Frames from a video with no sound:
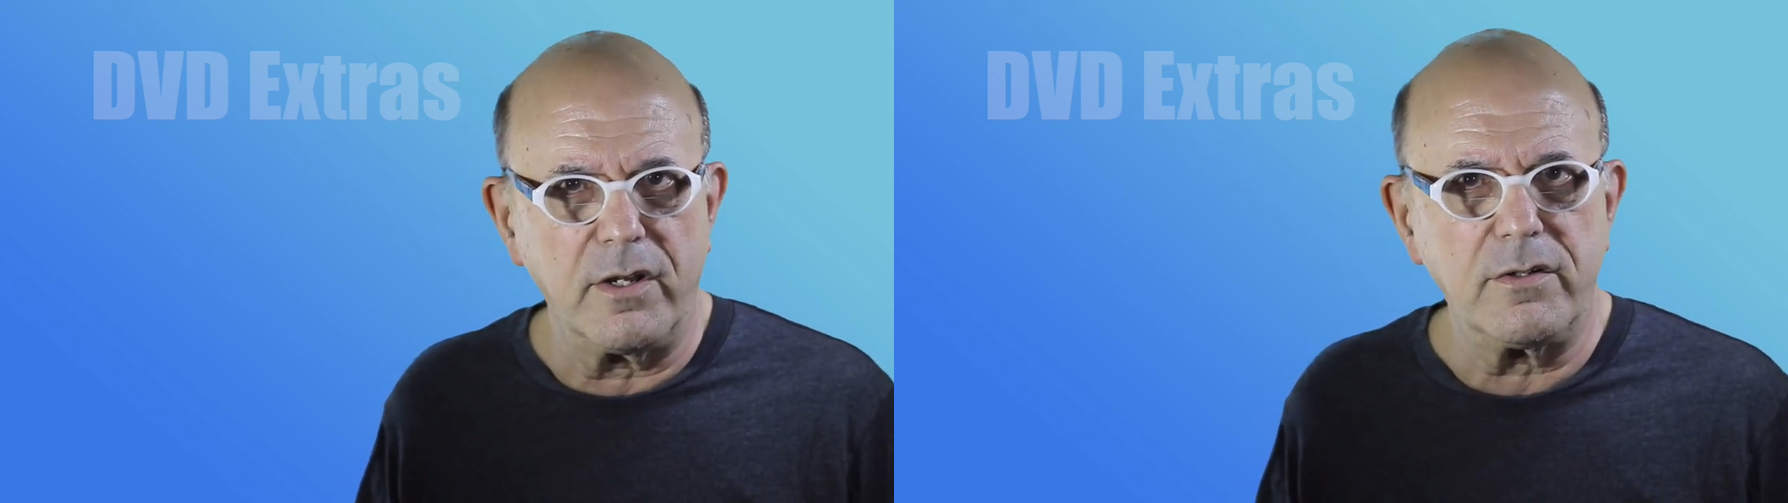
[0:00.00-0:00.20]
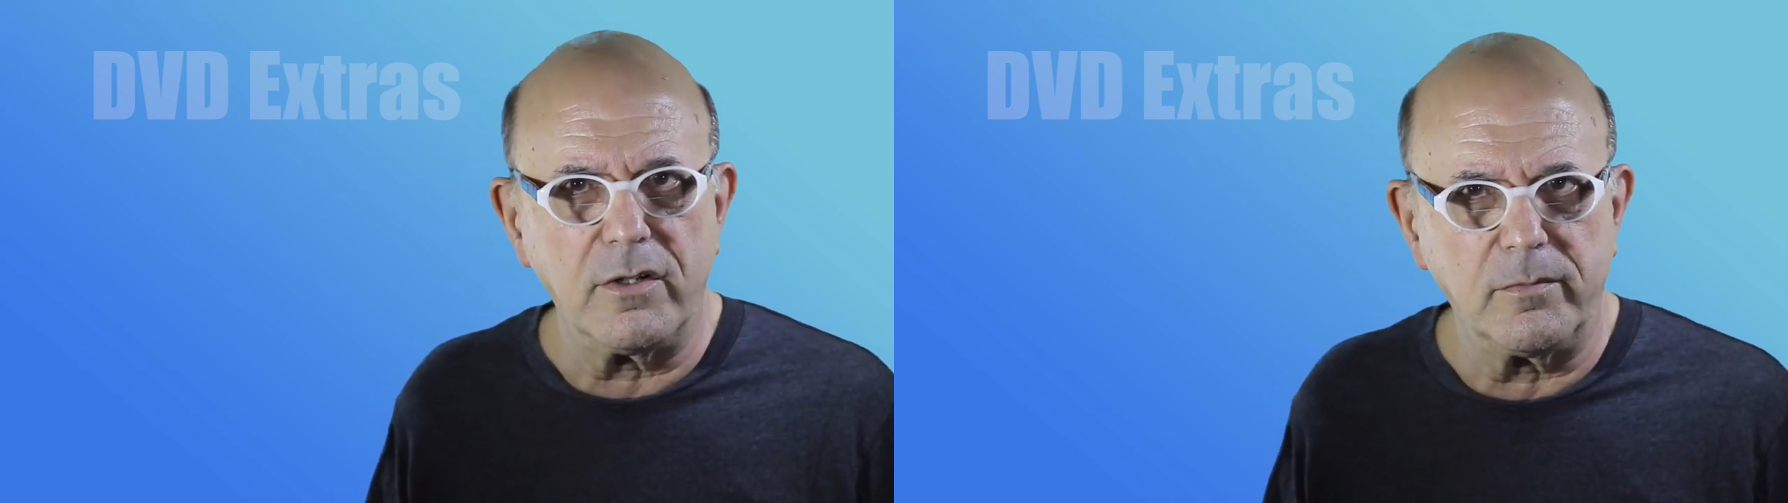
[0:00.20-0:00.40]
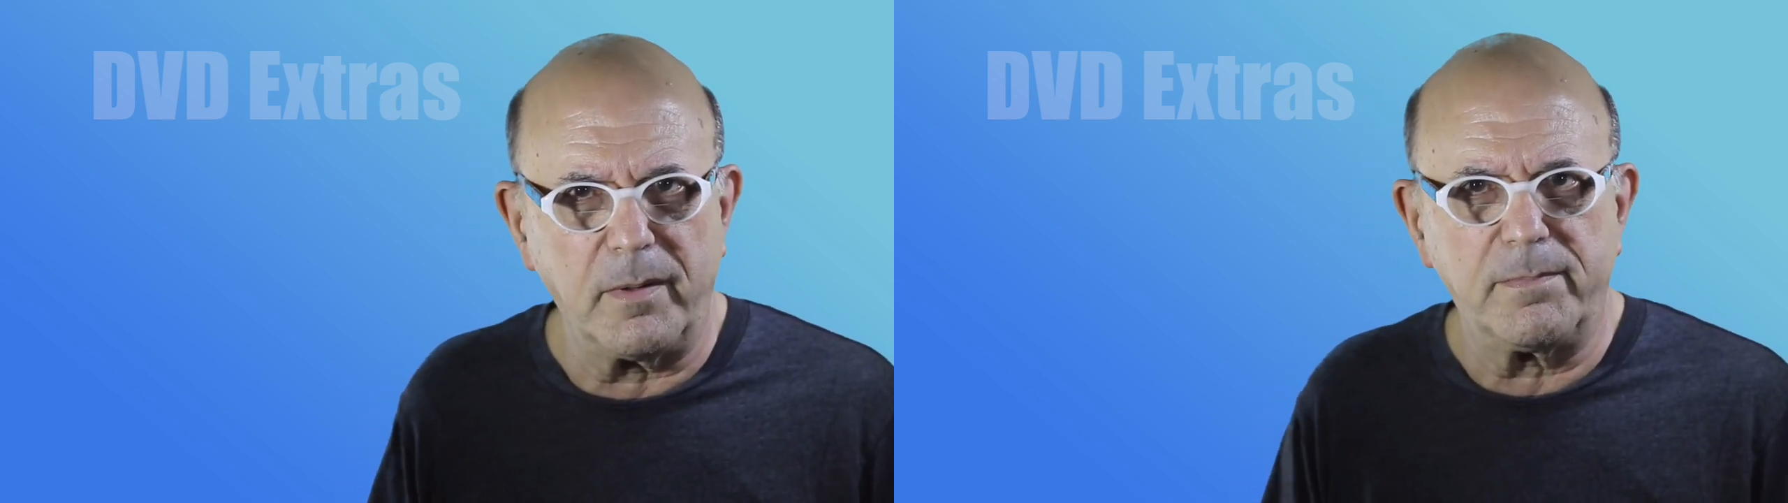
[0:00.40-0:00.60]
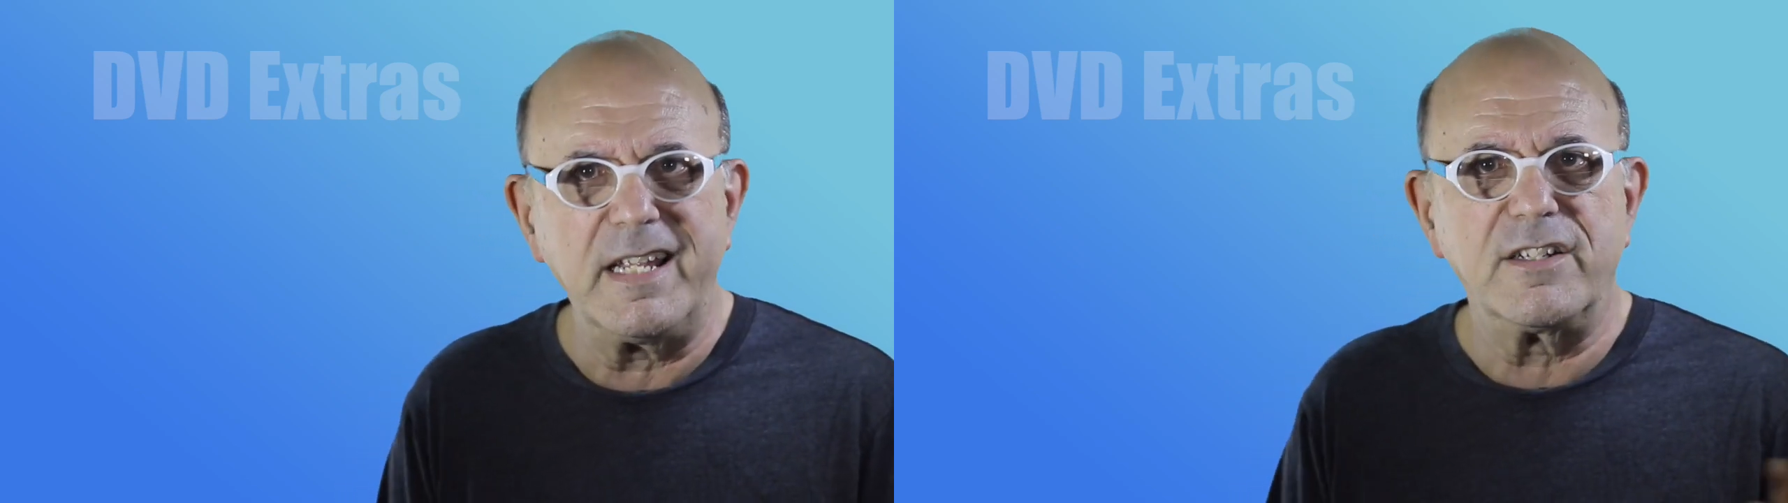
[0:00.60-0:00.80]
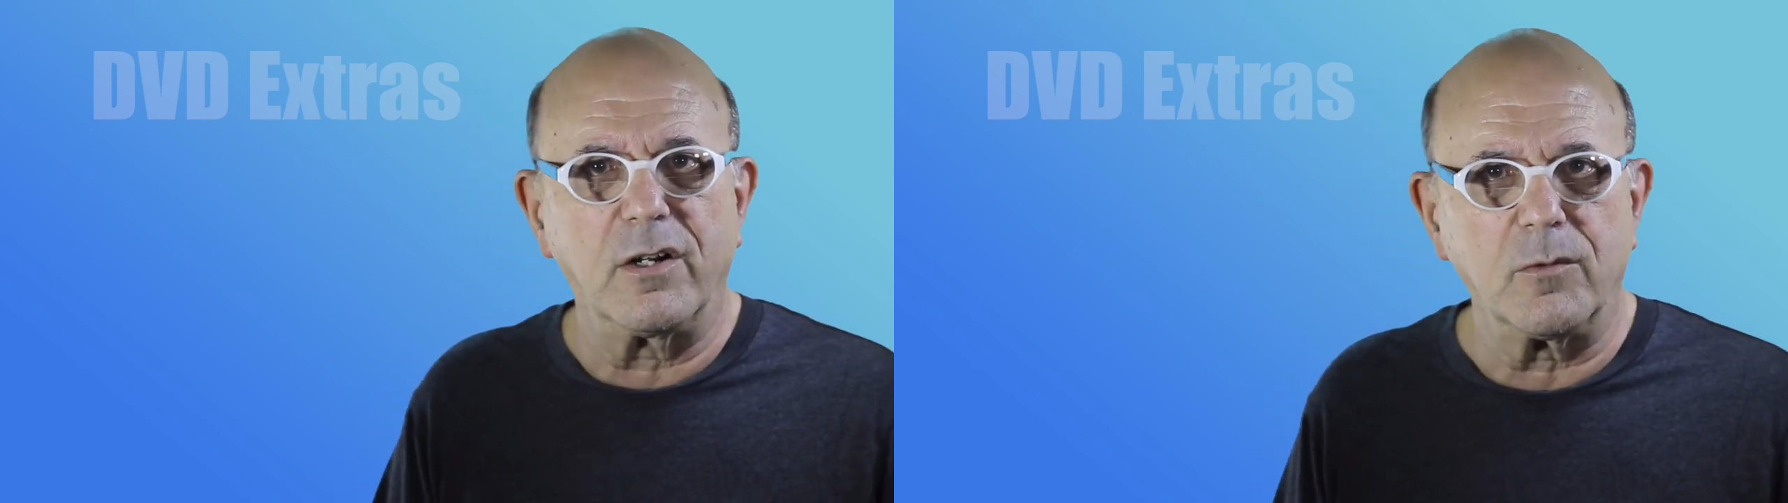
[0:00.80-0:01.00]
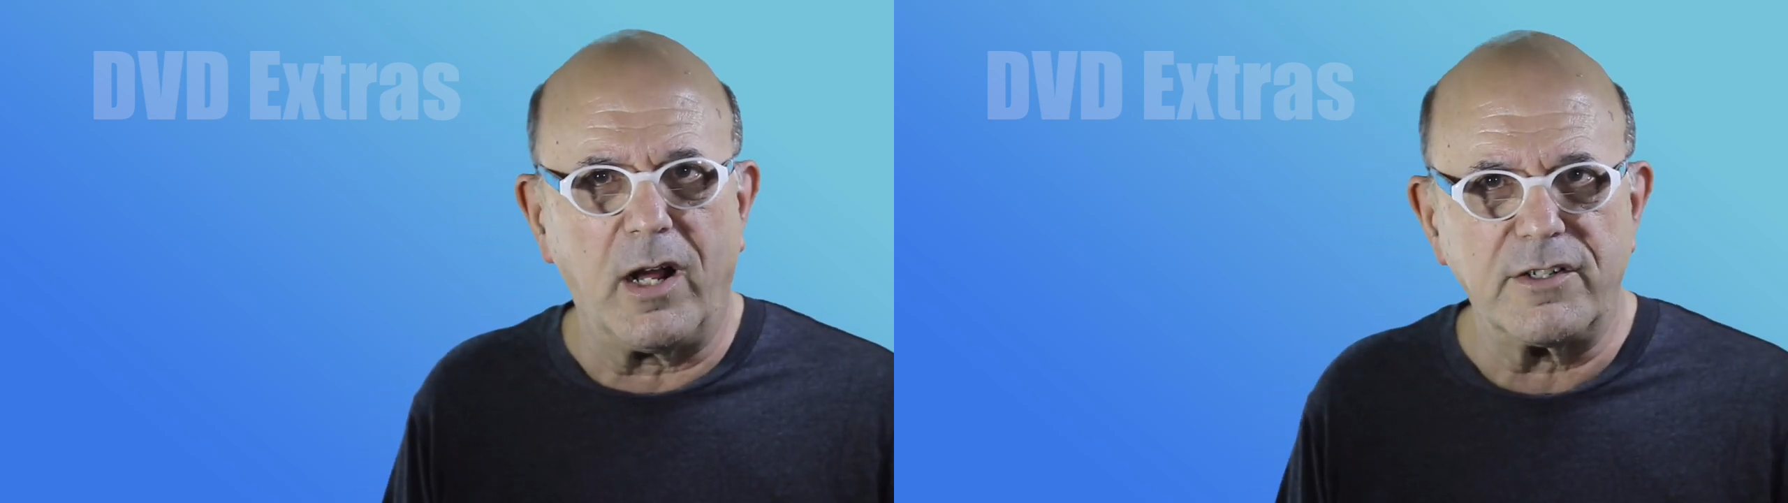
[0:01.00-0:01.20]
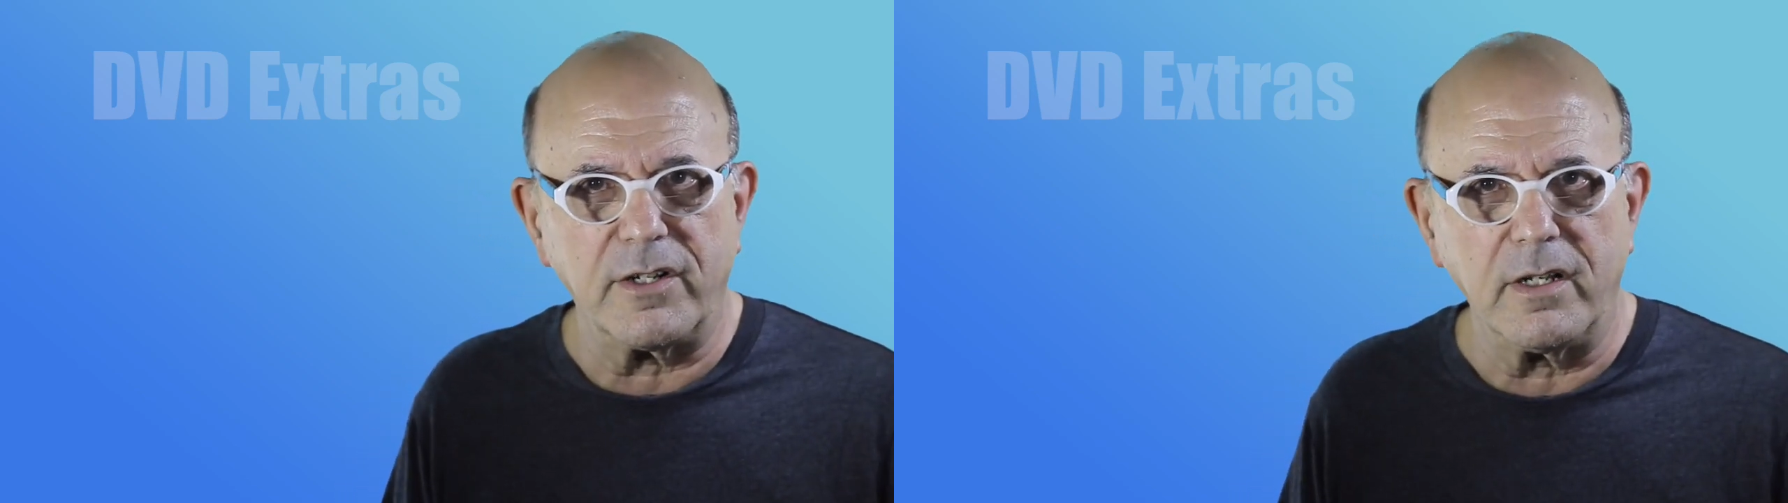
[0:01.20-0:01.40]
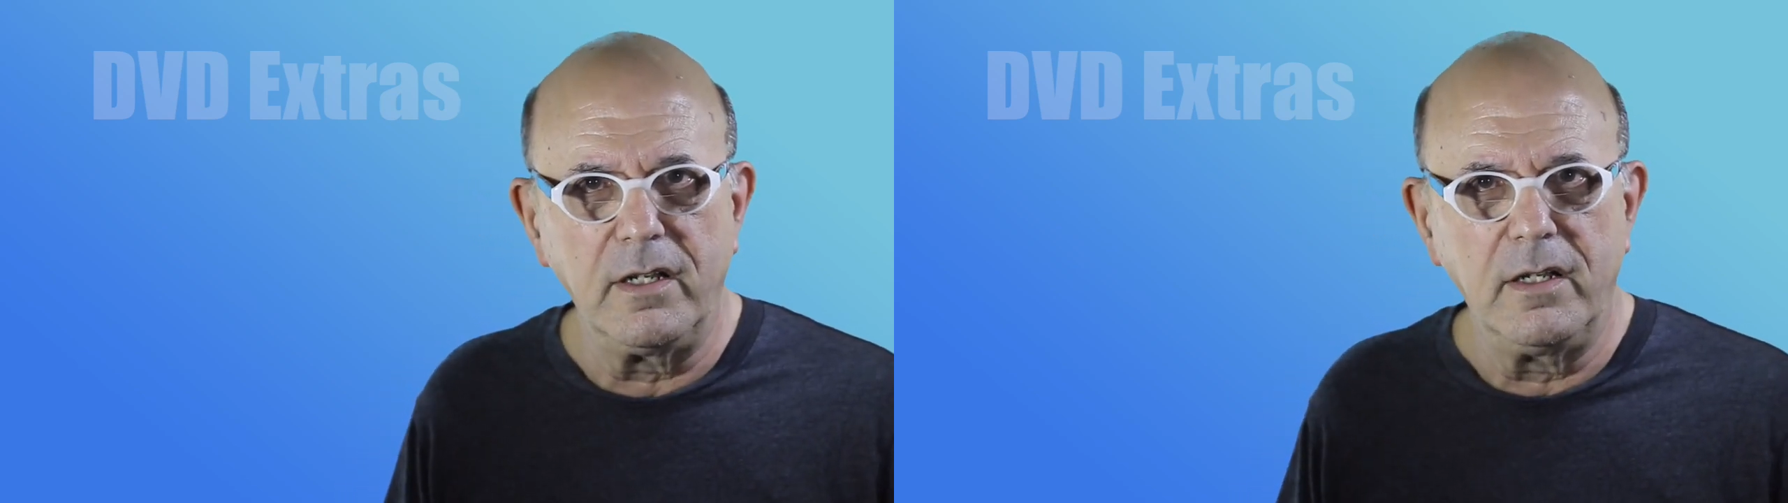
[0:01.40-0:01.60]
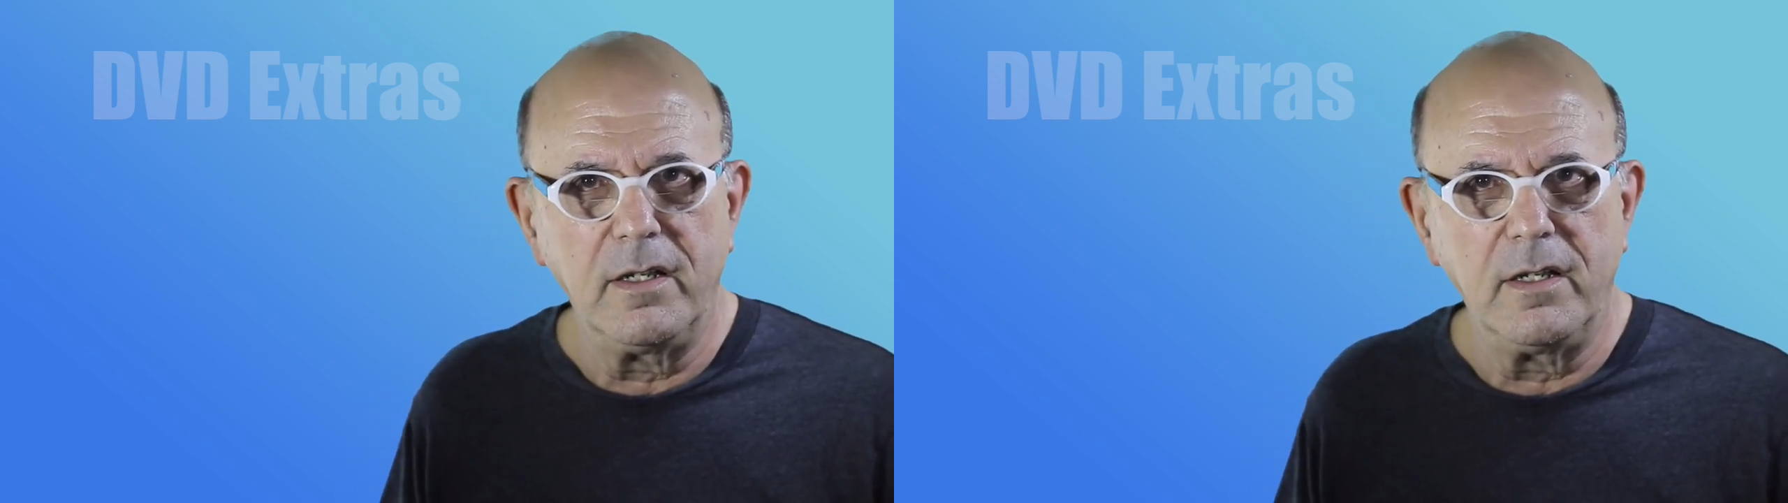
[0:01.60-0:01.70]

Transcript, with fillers: YouTube, but please don't watch it.